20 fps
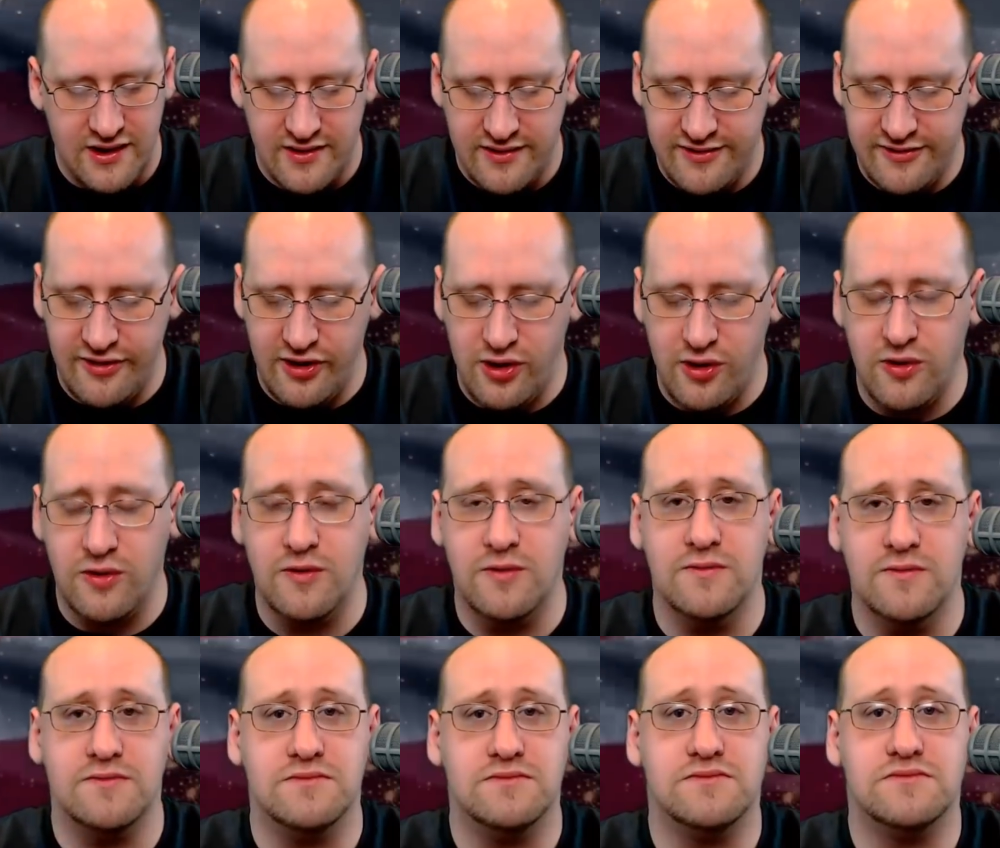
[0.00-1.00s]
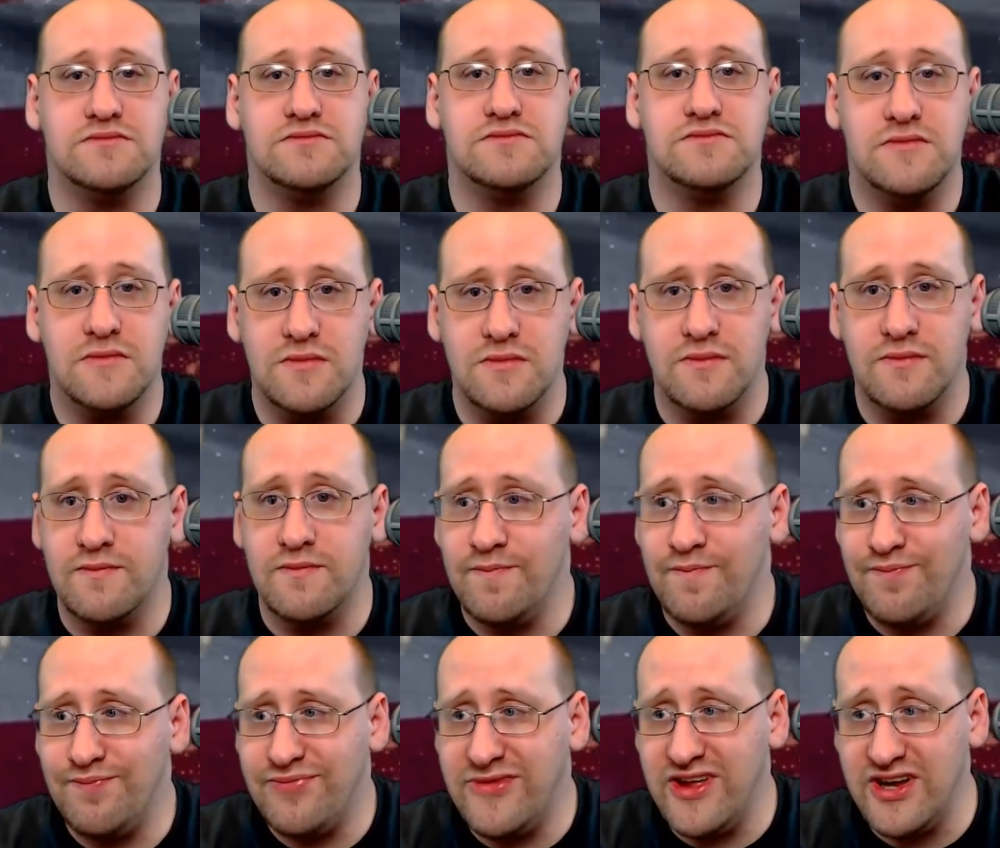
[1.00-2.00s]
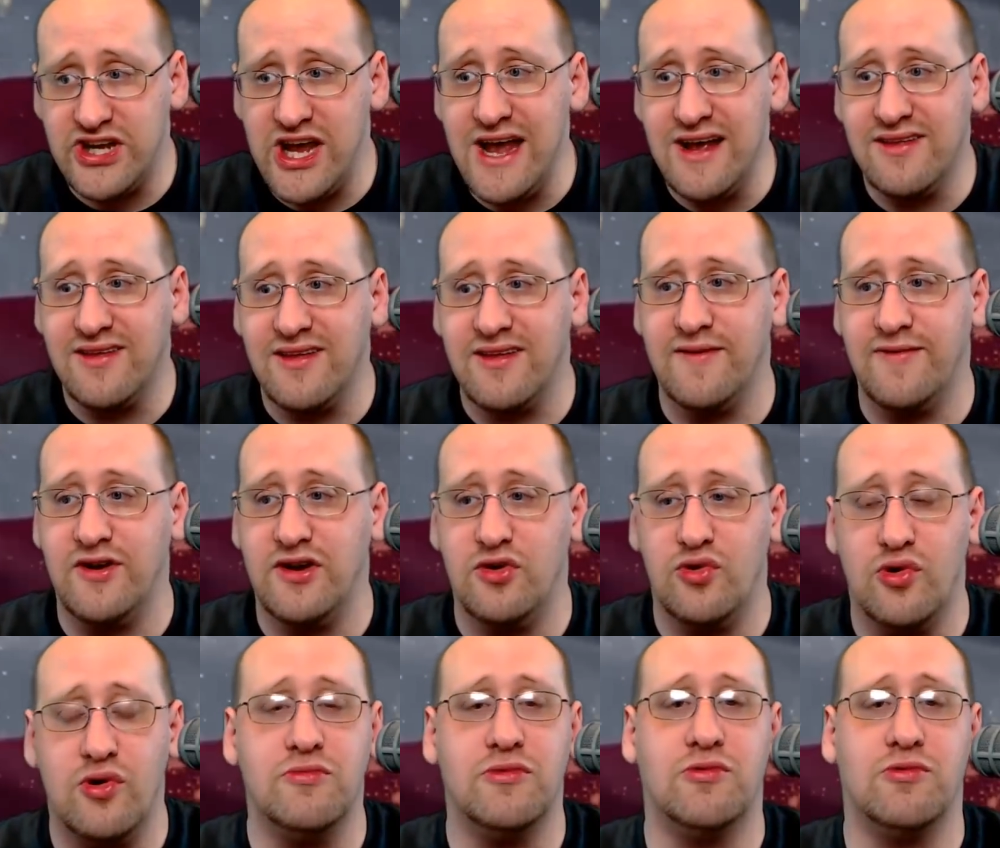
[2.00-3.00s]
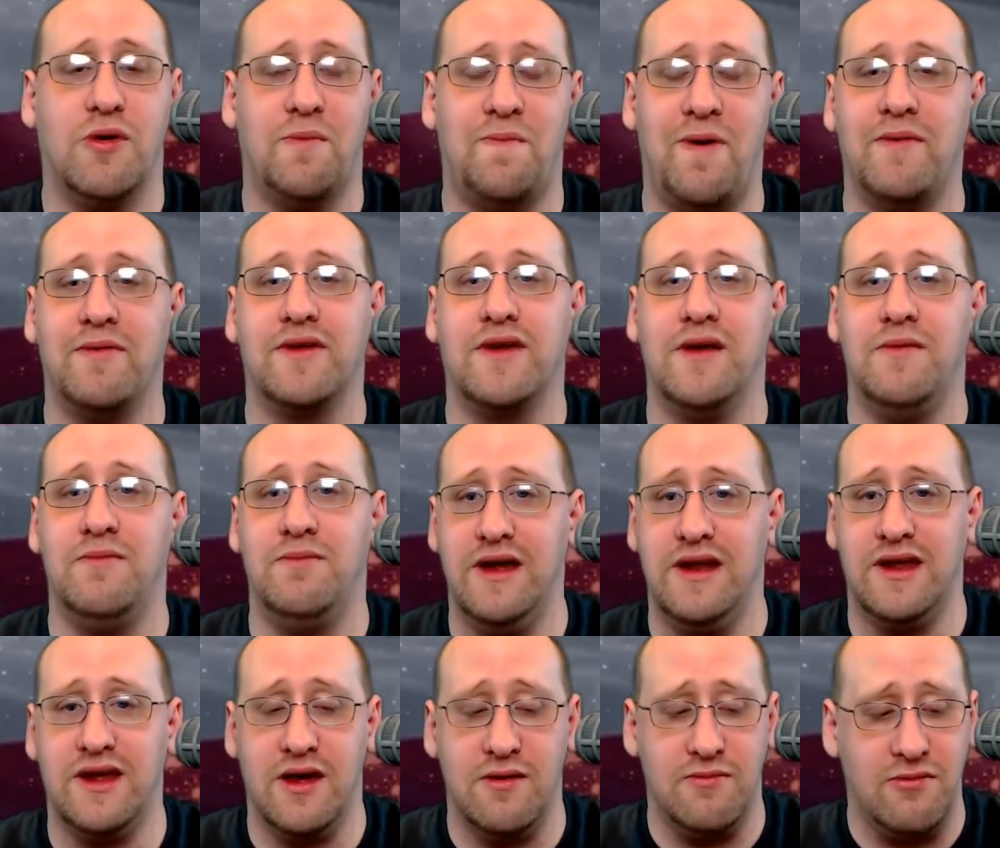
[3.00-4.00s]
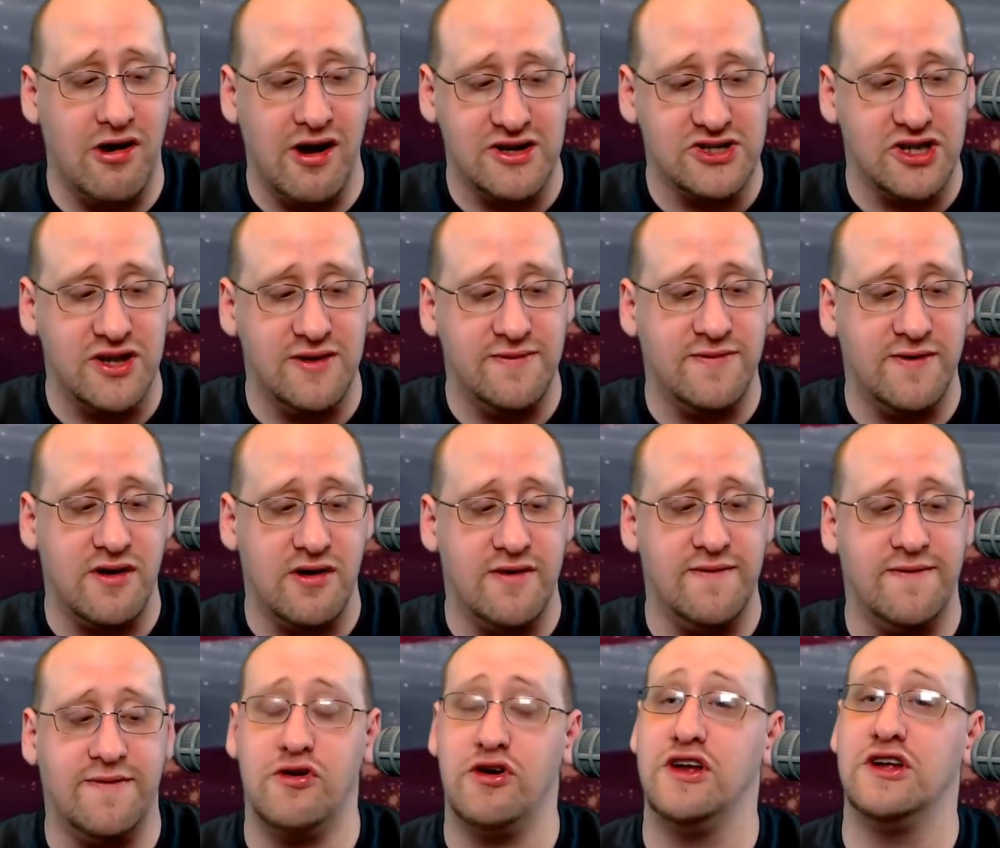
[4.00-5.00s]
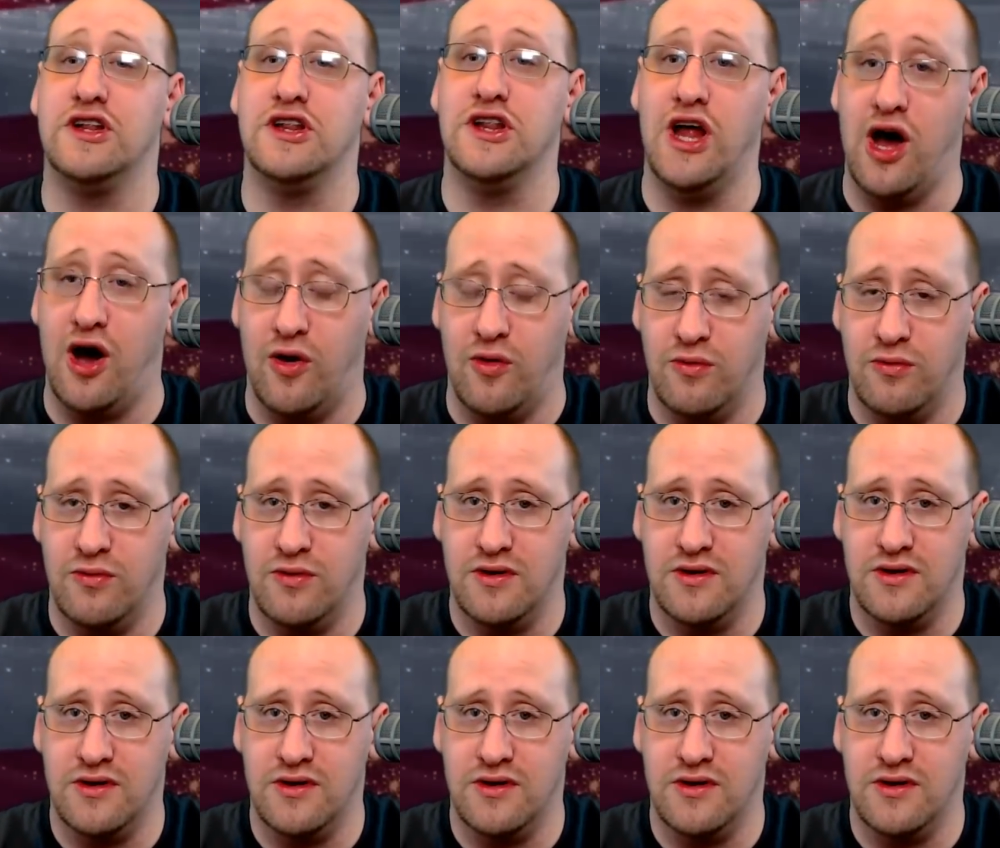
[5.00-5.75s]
So the chances of a normal Republican beating him are actually very, very low.